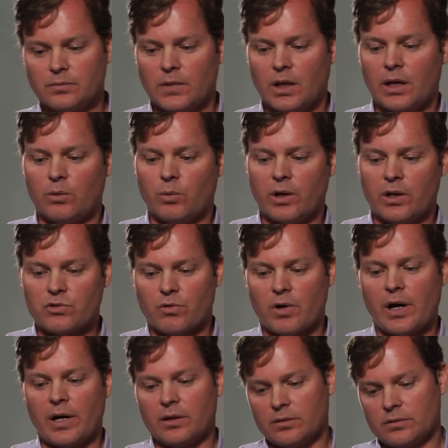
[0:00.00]
And when it's
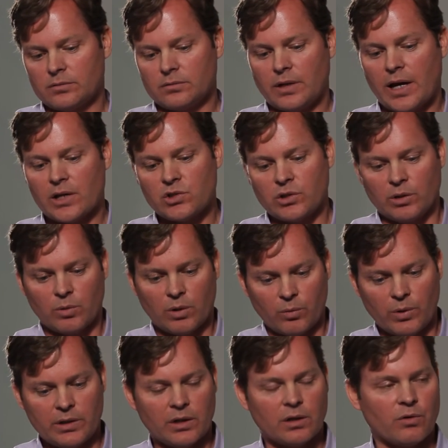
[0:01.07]
right, actually what
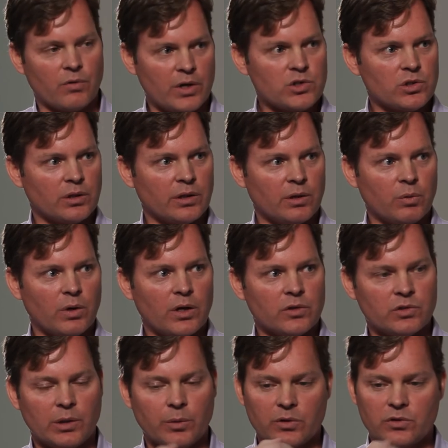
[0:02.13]
we did originally
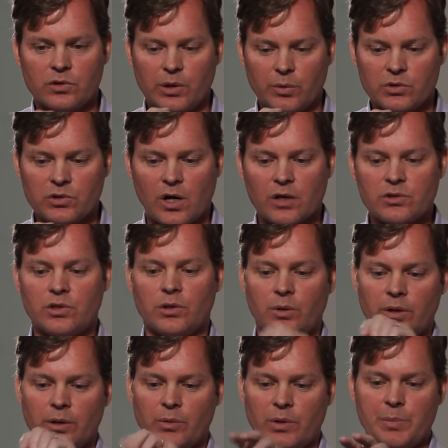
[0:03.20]
was you would, you would talk to
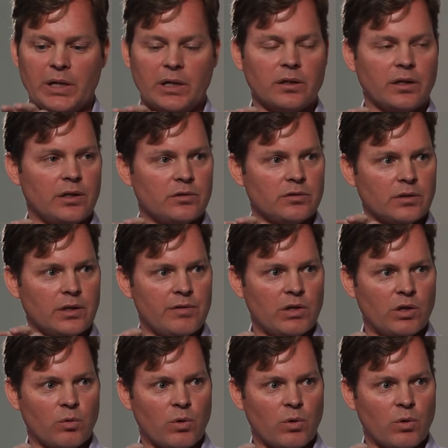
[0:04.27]
it, it would immediately give you the